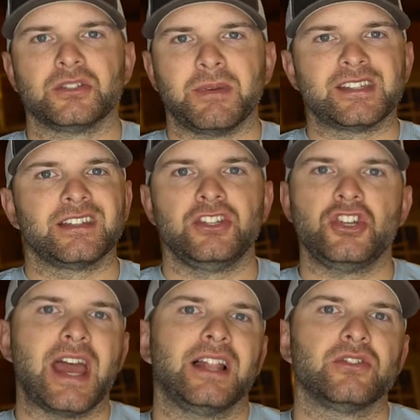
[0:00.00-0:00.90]
It's basically
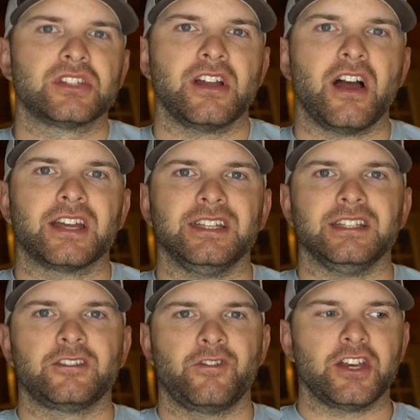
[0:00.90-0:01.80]
shallow stalking
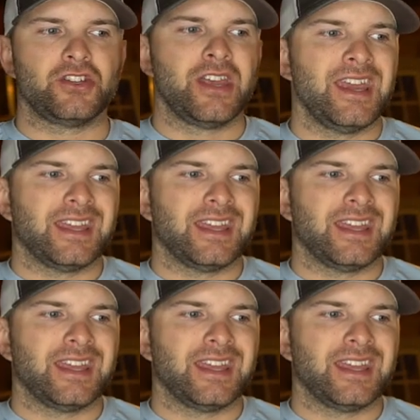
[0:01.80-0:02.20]
these fish,